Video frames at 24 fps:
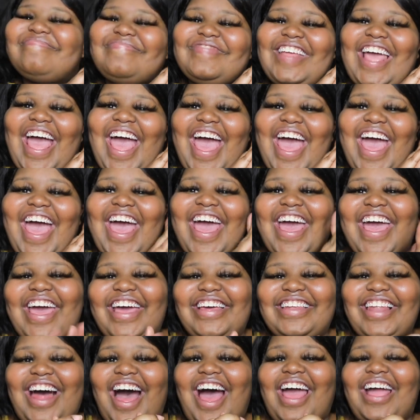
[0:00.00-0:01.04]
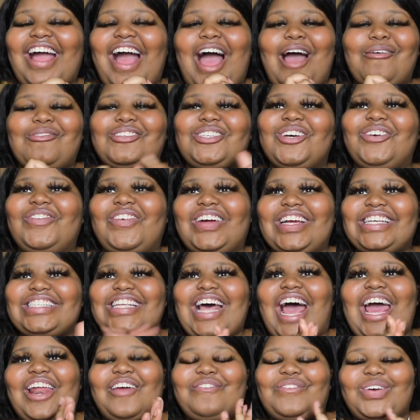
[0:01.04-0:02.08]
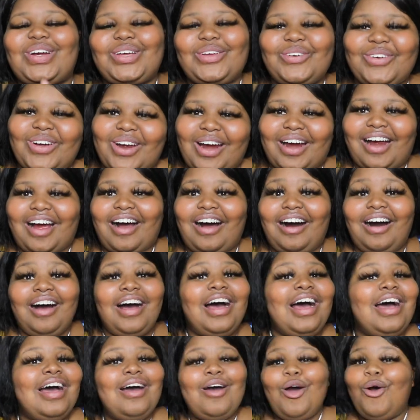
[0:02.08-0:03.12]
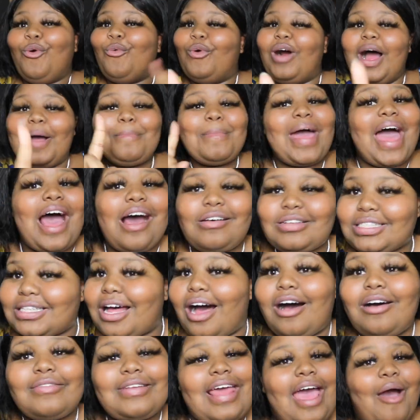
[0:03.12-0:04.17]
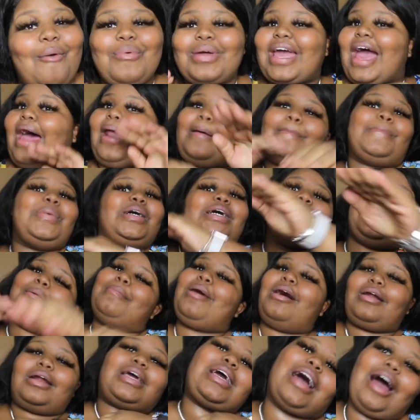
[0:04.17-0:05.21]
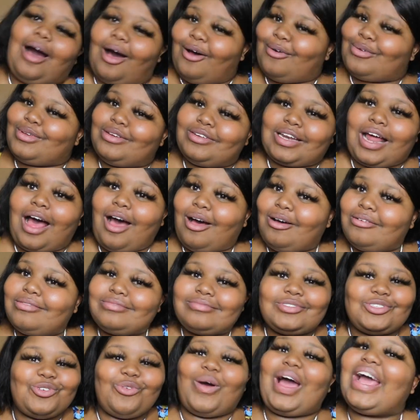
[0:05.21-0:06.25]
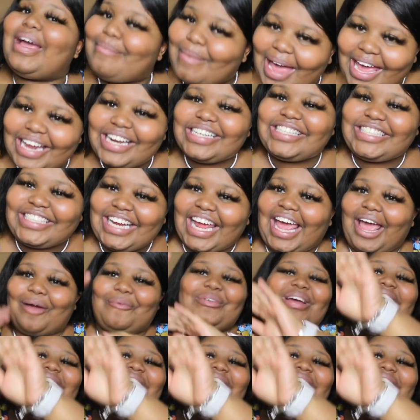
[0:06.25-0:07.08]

Yay! Like, I'm super excited for you, girl. One milestone down, we got a million more to go, you know? You ain't made it yet.